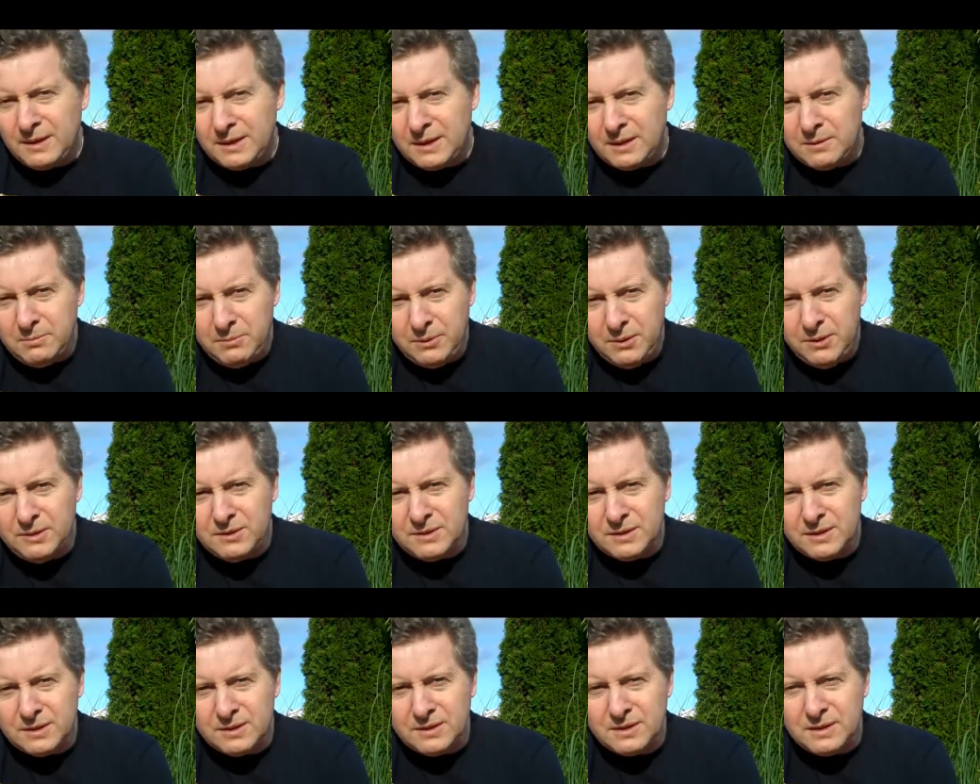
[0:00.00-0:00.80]

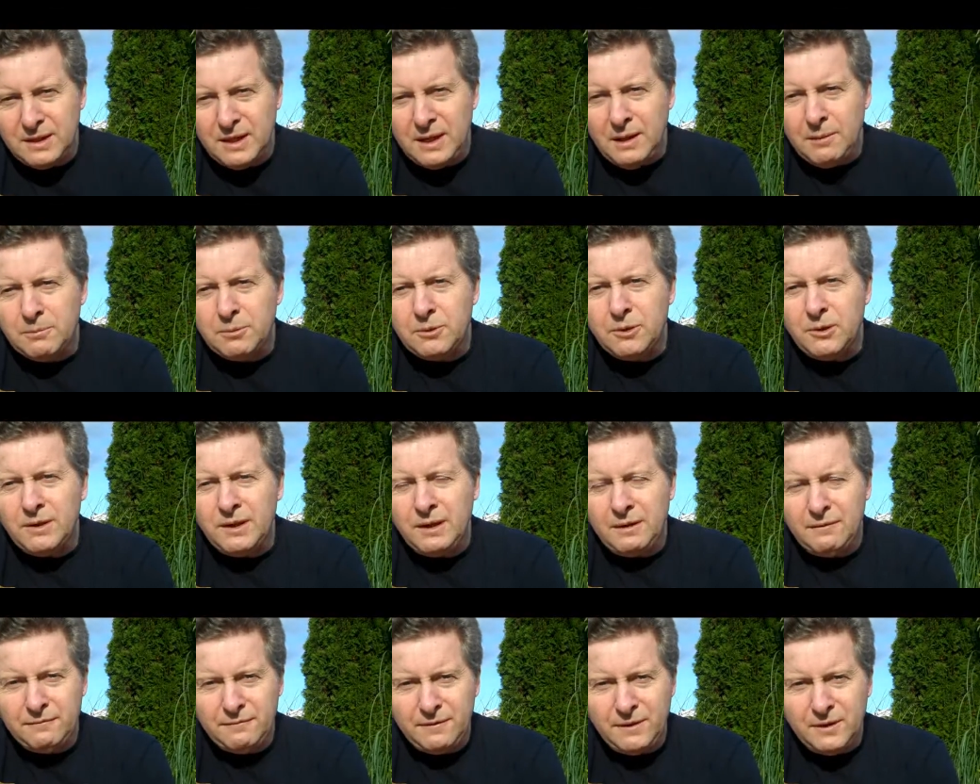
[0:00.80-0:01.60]
computers, but on their
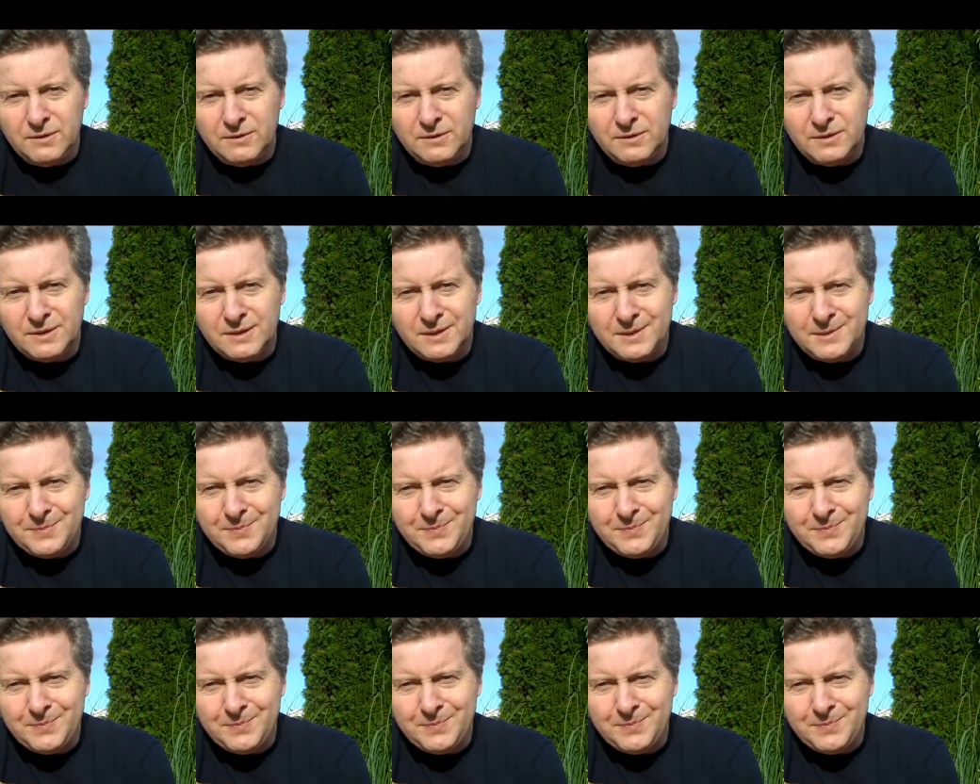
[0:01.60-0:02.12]
phones.